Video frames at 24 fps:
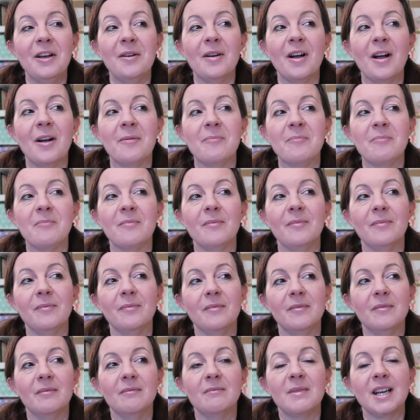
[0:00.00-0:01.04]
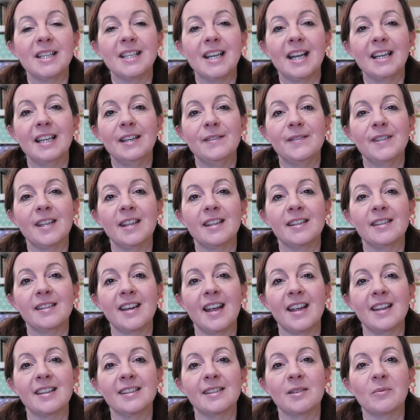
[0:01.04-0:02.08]
Um, my dad lives in the
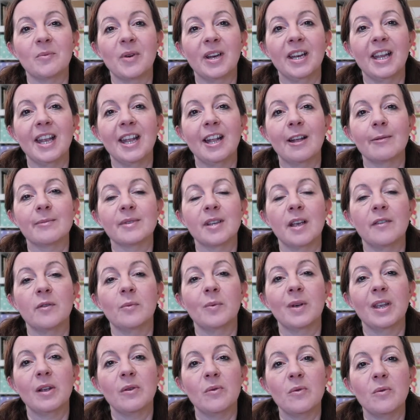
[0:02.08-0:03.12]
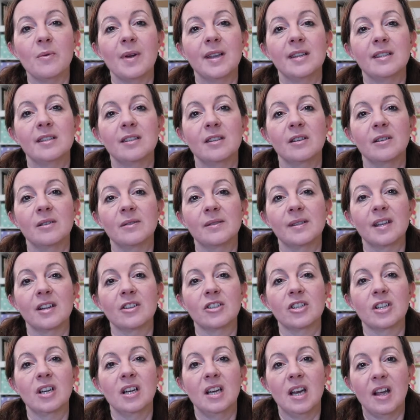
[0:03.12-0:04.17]
States and when he comes over we always do
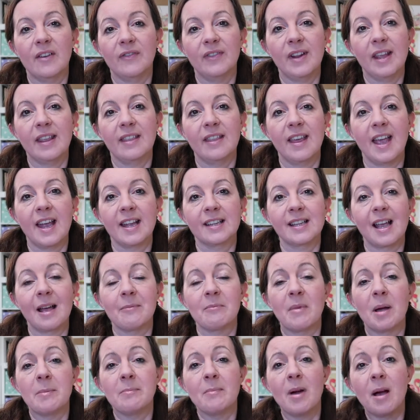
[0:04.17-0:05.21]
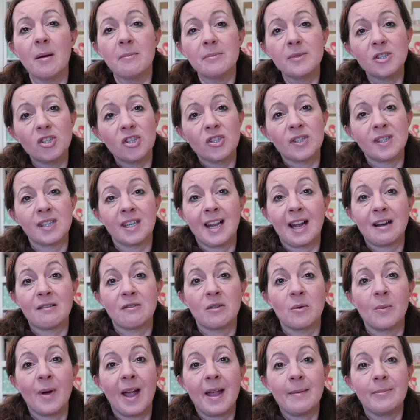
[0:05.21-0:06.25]
such lovely things and my mum's just an
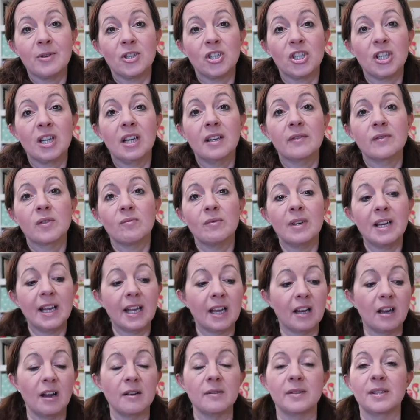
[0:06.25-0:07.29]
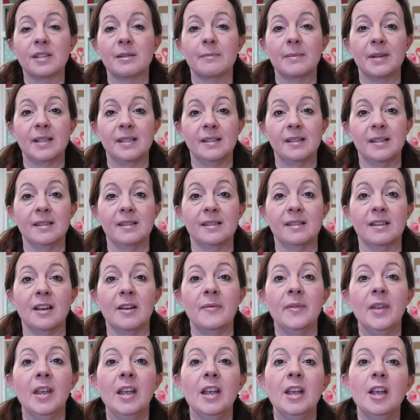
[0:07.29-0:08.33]
hour away but she lives really close to my sister